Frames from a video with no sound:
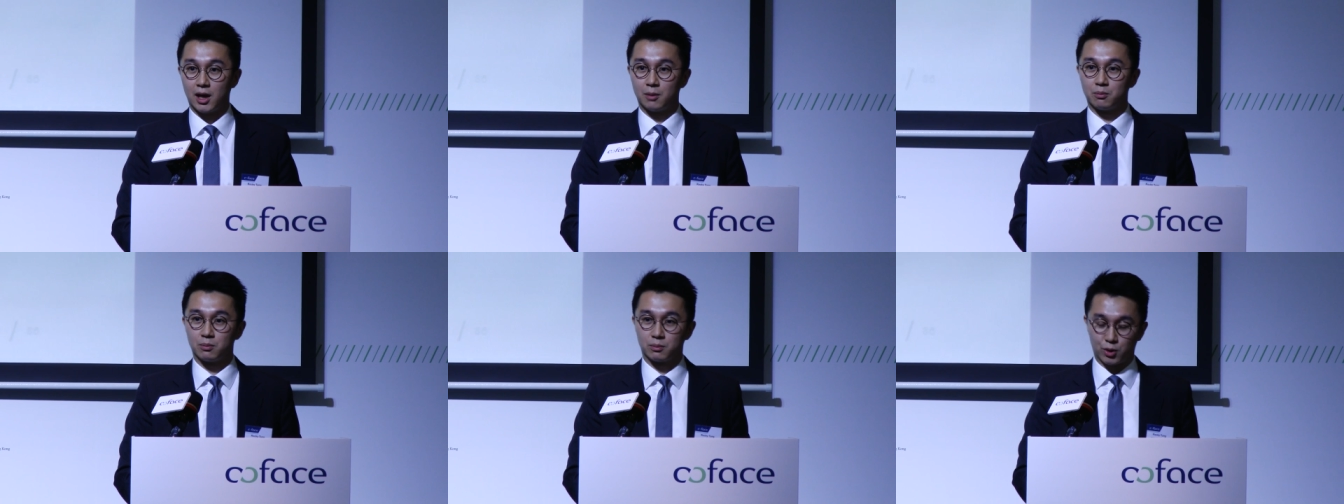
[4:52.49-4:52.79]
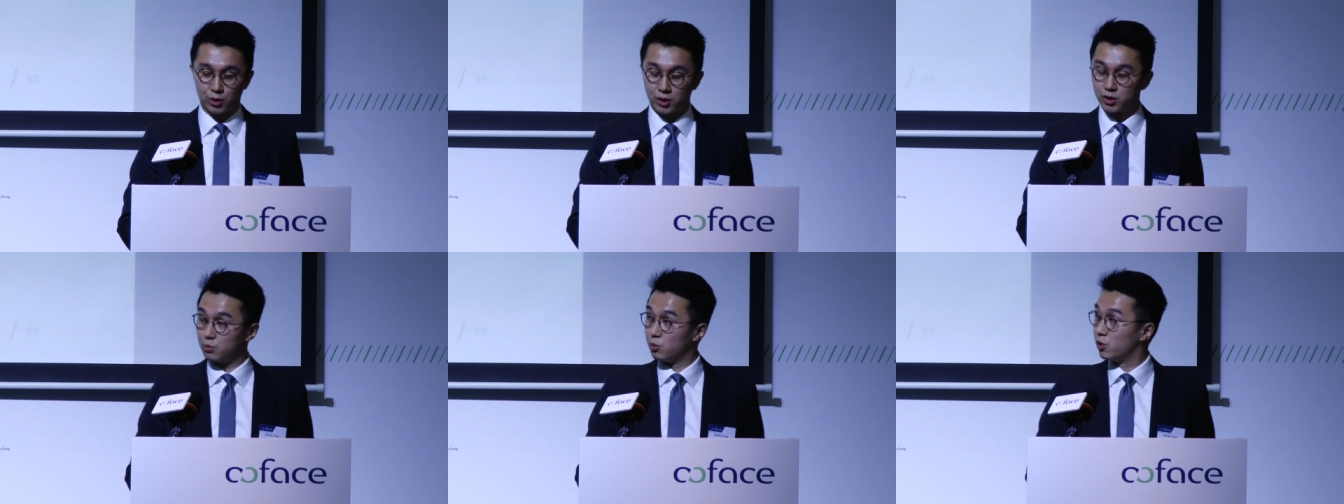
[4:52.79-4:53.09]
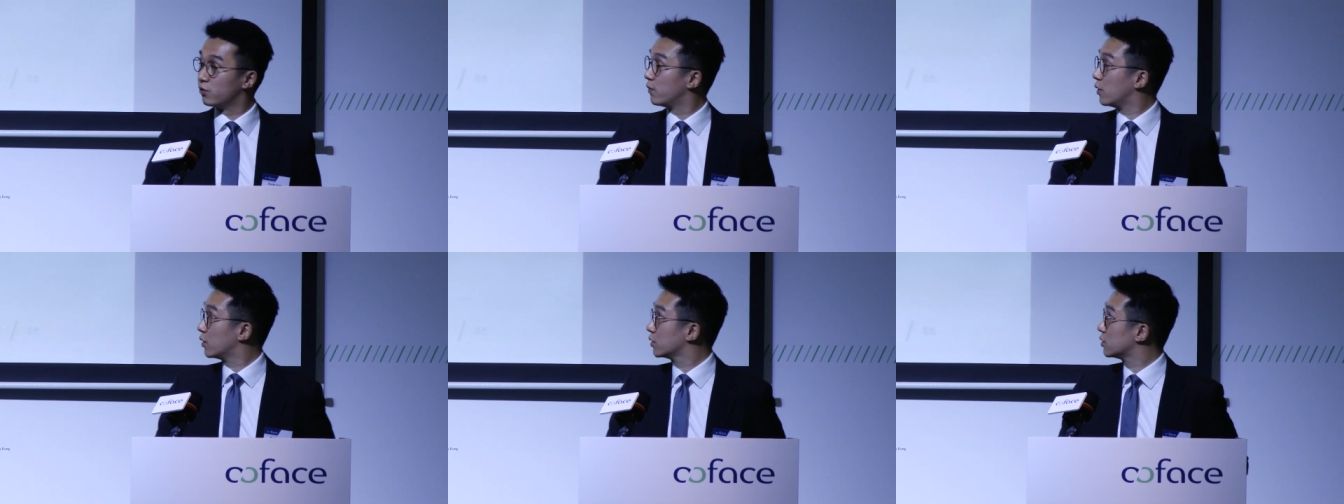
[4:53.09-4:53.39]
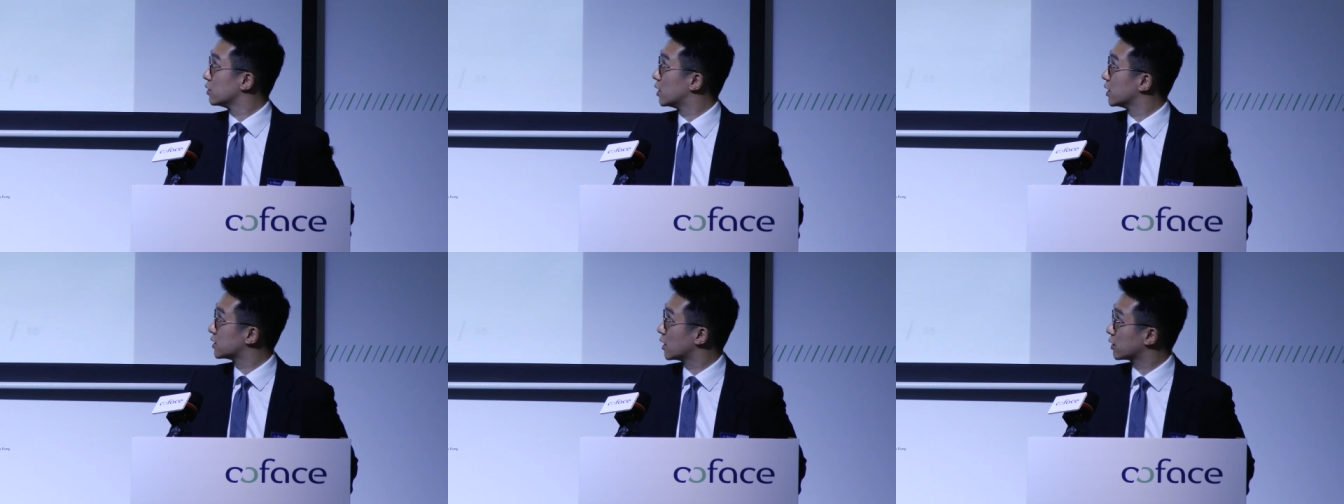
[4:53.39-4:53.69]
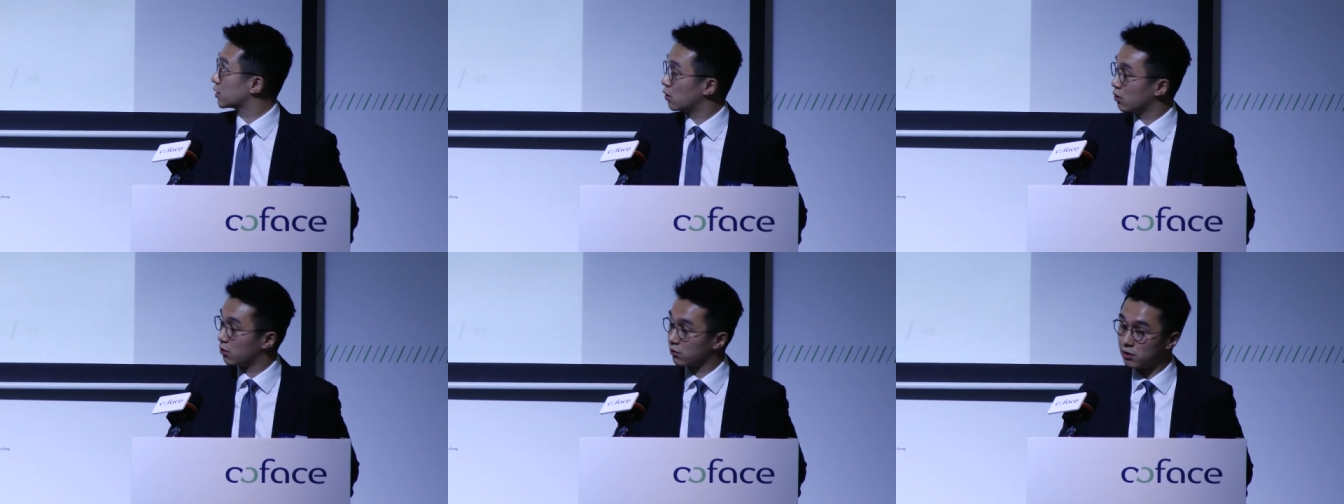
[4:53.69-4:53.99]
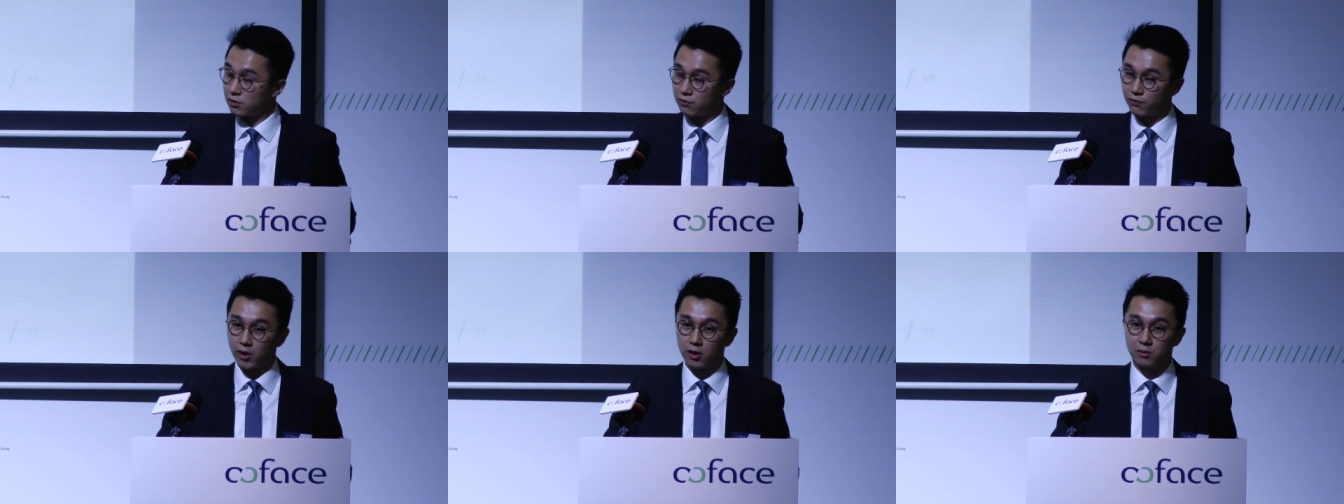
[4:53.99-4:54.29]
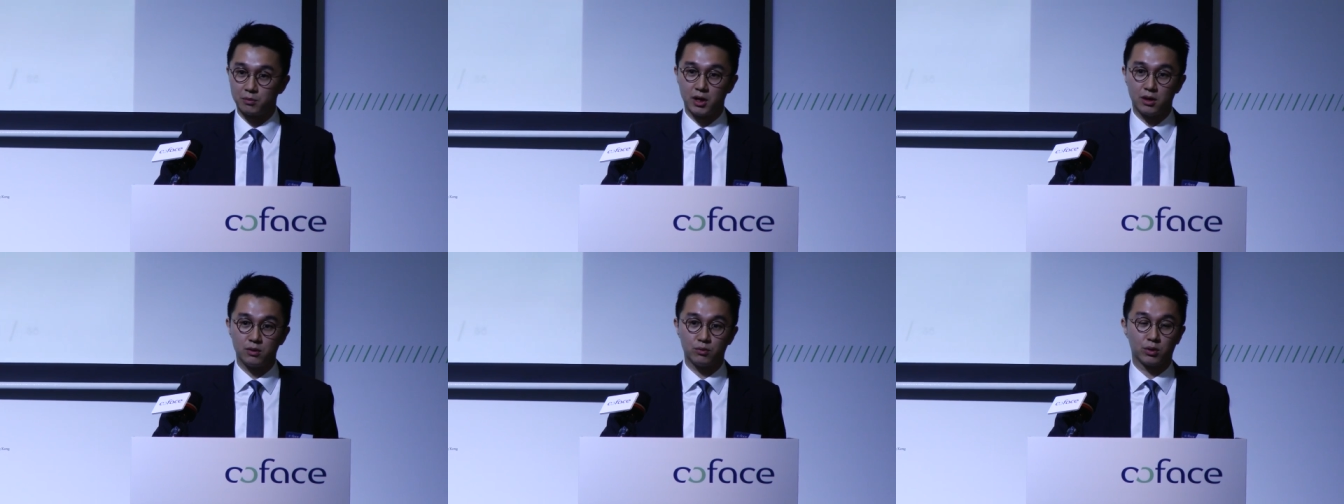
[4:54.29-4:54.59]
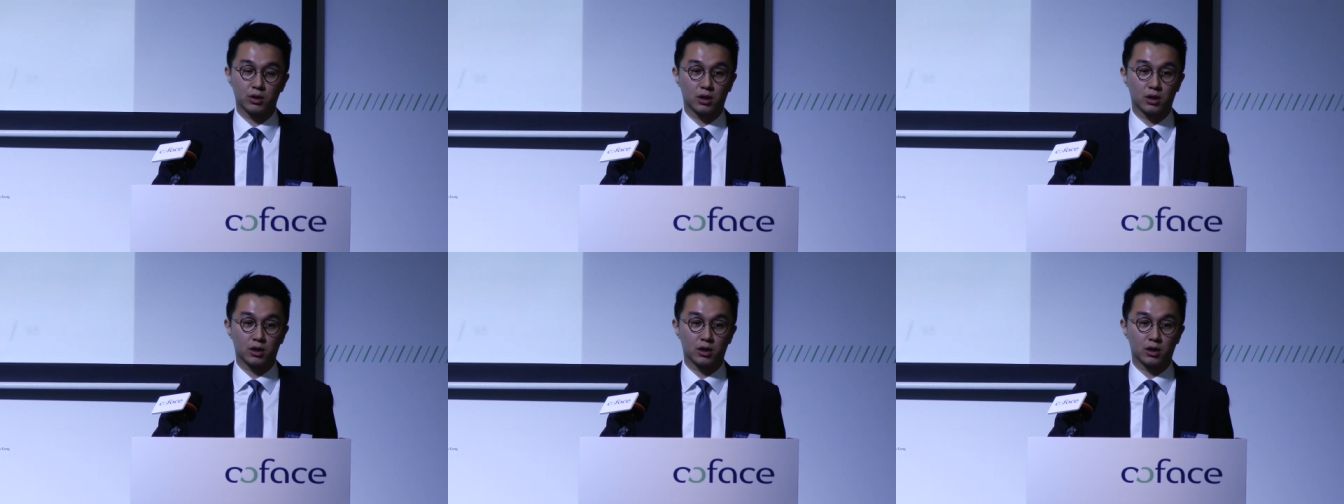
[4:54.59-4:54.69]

I'm going to move on to the sectoral development